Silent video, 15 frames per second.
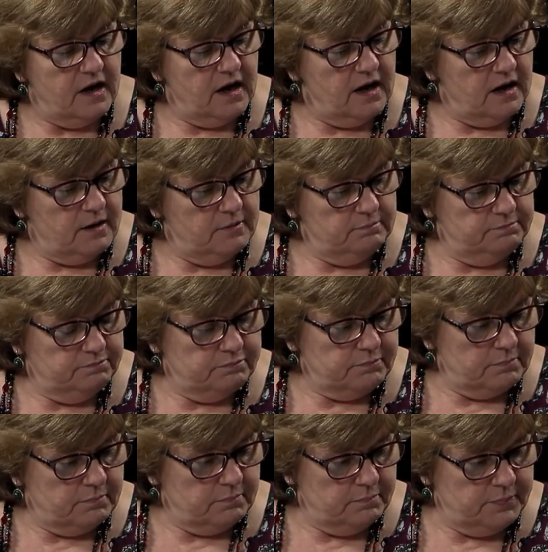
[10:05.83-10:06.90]
um,
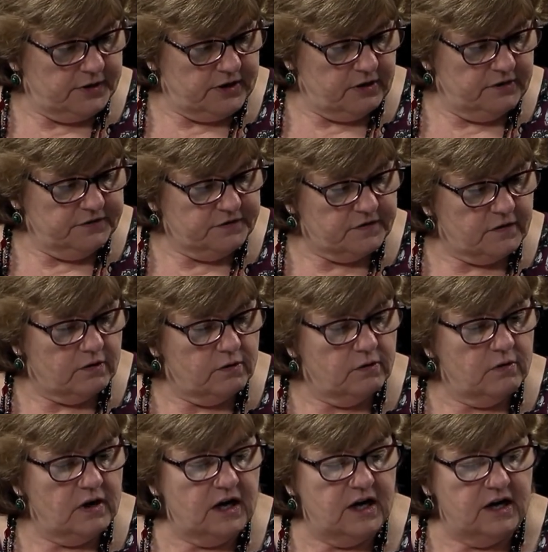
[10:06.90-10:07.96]
but
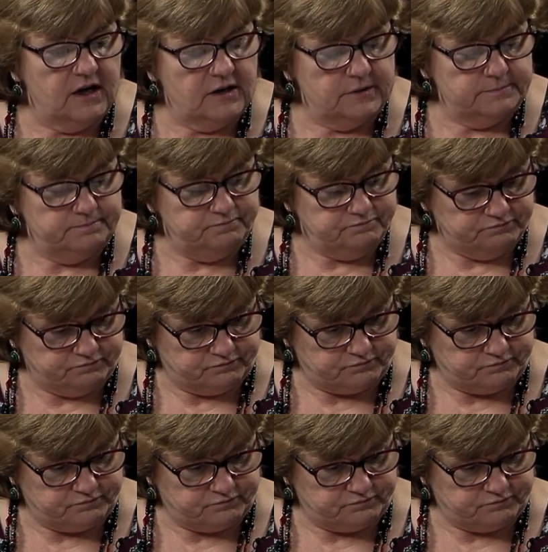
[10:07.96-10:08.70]
also um,